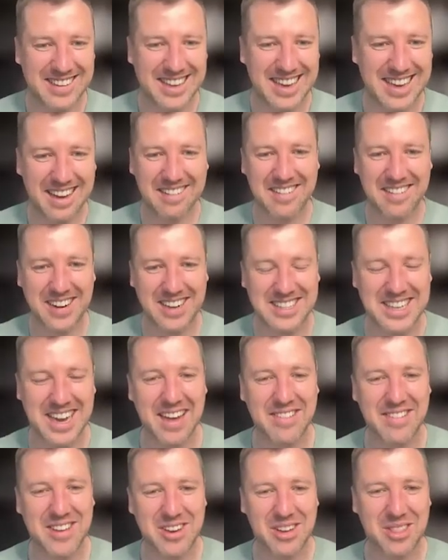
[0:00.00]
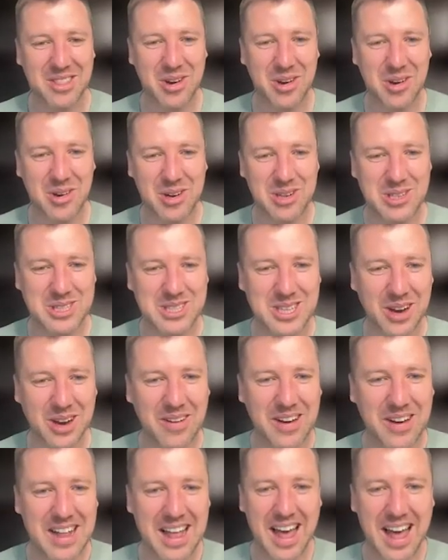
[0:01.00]
yeah, great to have you on the call.
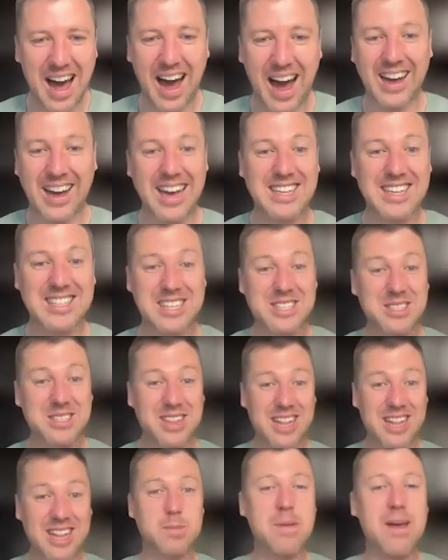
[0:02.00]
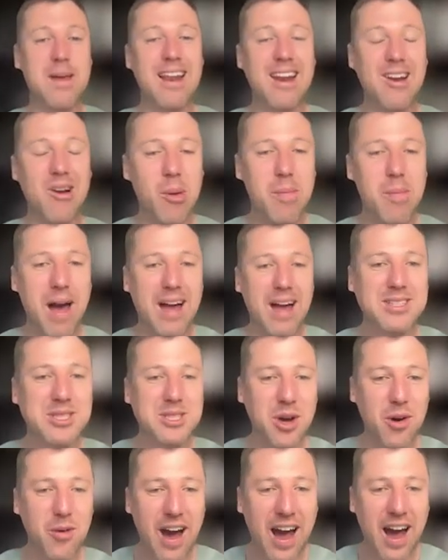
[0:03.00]
So I guess let's peel it all back.
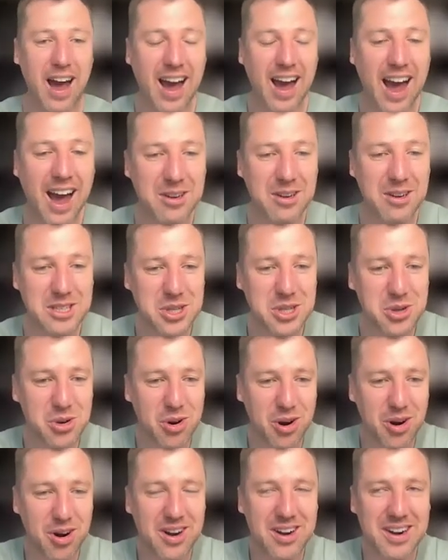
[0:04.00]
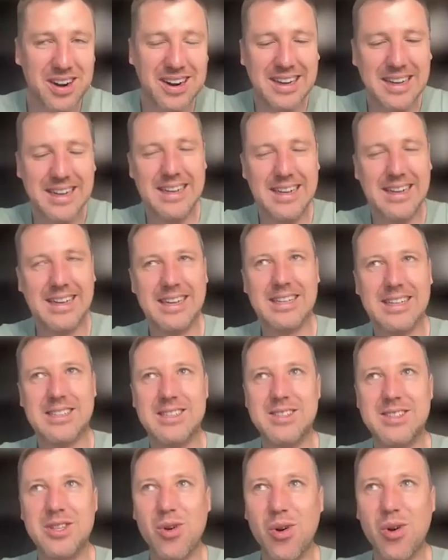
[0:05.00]
So how did your
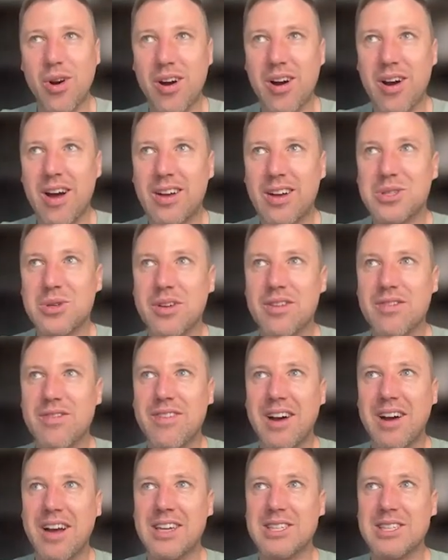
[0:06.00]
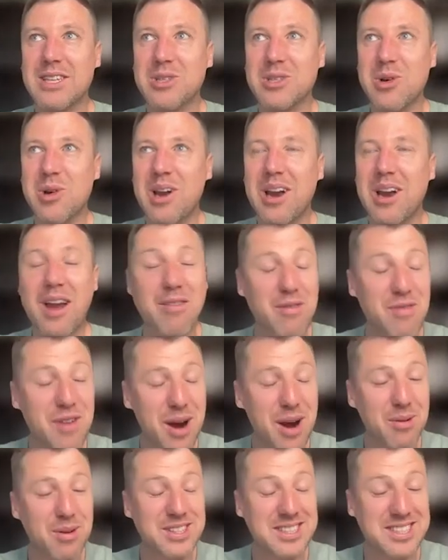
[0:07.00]
sort of, I guess let's call it love
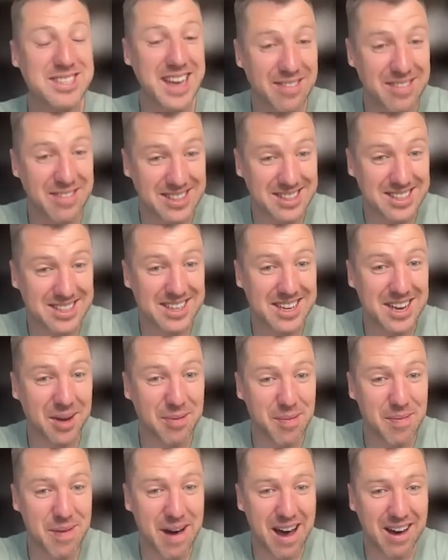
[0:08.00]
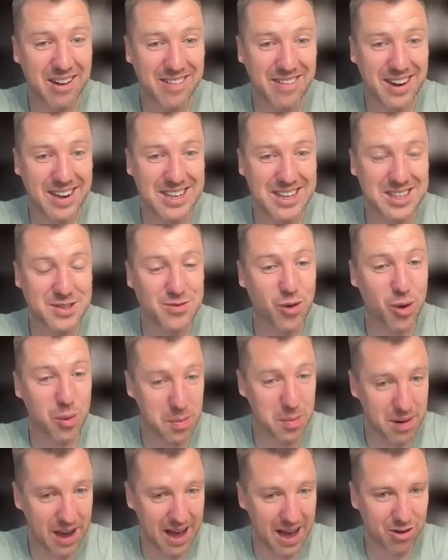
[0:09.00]
affair with sevens come about, right? Because
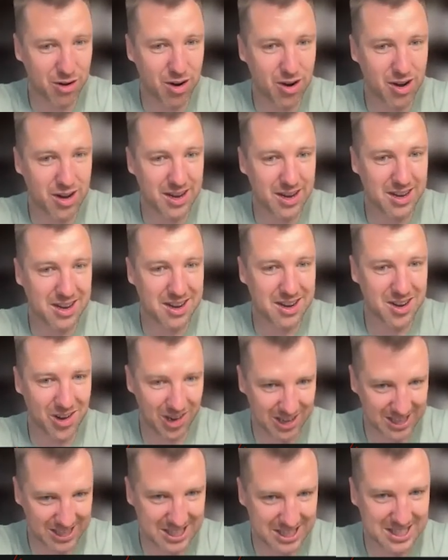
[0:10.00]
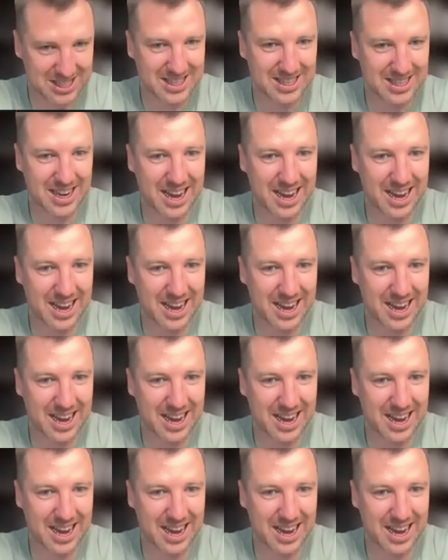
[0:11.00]
former Blackrock College